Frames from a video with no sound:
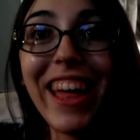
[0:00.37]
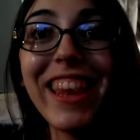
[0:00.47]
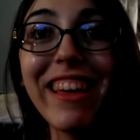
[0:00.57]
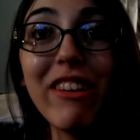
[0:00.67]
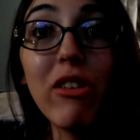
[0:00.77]

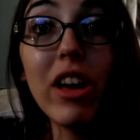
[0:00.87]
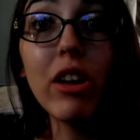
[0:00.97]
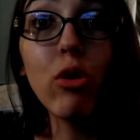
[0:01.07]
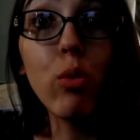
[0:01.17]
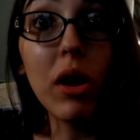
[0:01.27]
Hello
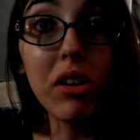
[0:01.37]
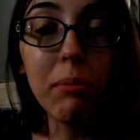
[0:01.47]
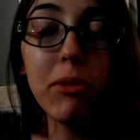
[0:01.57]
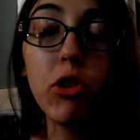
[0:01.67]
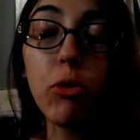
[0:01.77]
and
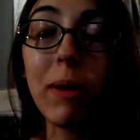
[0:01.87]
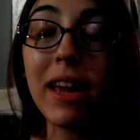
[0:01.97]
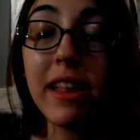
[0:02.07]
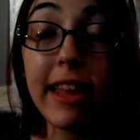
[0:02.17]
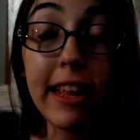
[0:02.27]
welcome to
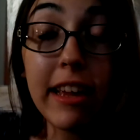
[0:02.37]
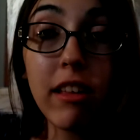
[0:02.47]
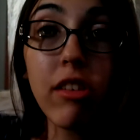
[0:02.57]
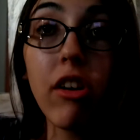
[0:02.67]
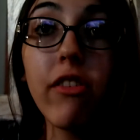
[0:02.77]
my
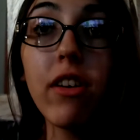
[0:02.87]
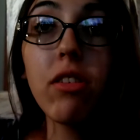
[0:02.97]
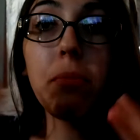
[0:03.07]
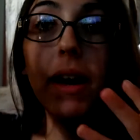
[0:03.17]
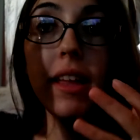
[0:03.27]
dating
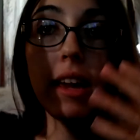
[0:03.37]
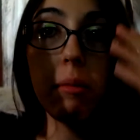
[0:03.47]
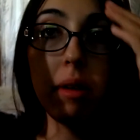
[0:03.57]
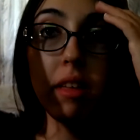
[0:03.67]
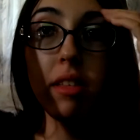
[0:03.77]
service. My
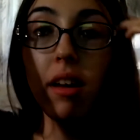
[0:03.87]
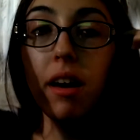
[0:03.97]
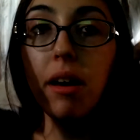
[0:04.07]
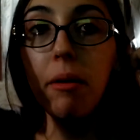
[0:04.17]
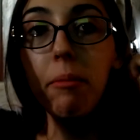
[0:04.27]
name is
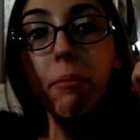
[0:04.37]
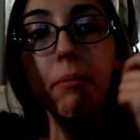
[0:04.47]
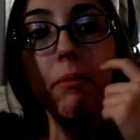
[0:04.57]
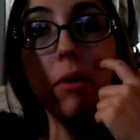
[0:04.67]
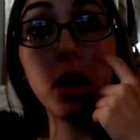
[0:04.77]
um,
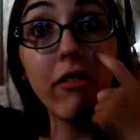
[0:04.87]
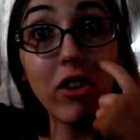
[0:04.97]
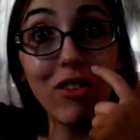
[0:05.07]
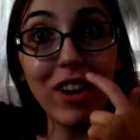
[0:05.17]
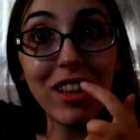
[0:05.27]

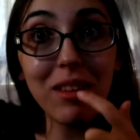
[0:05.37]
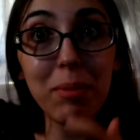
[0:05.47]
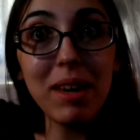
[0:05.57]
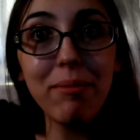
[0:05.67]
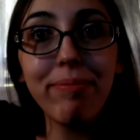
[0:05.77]
whatever you want it to
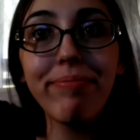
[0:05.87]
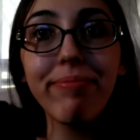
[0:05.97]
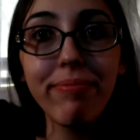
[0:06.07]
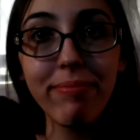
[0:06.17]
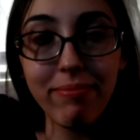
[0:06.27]
be.
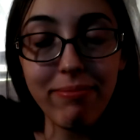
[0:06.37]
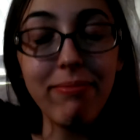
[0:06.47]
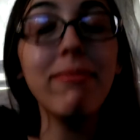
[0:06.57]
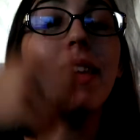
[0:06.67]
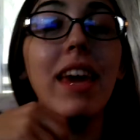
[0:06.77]

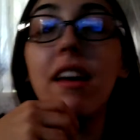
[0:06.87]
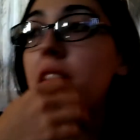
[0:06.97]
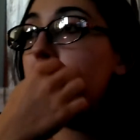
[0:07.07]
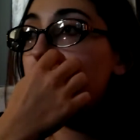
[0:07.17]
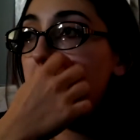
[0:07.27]

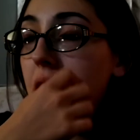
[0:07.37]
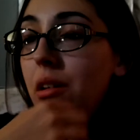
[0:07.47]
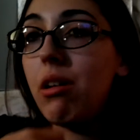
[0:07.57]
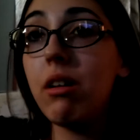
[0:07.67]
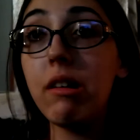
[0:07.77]
Yes.
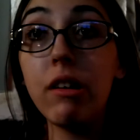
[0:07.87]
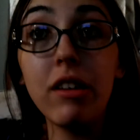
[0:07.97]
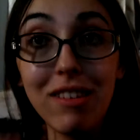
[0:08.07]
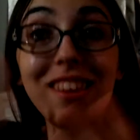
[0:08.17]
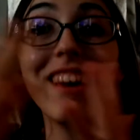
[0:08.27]

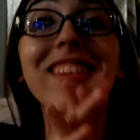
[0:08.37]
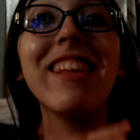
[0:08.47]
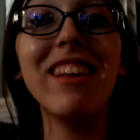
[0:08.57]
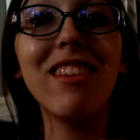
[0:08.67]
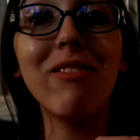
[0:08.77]
Yes,
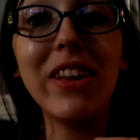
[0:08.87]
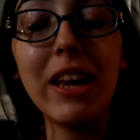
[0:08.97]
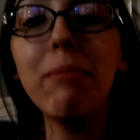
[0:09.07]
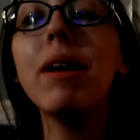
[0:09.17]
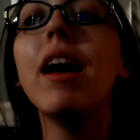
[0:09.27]
that is my
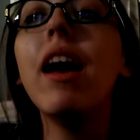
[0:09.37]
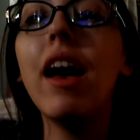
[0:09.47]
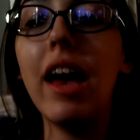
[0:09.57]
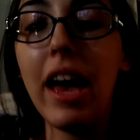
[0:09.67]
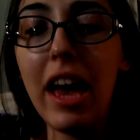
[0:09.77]
name.
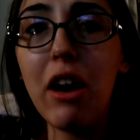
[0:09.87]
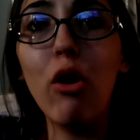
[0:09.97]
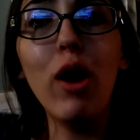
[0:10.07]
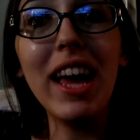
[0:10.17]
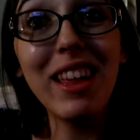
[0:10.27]

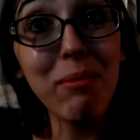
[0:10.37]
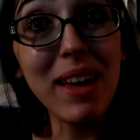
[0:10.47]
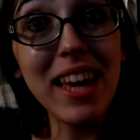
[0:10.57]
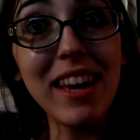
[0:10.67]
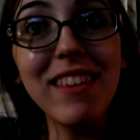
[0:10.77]
Ow, I hit my
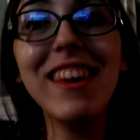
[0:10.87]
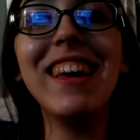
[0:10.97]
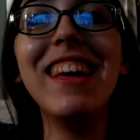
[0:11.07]
hand.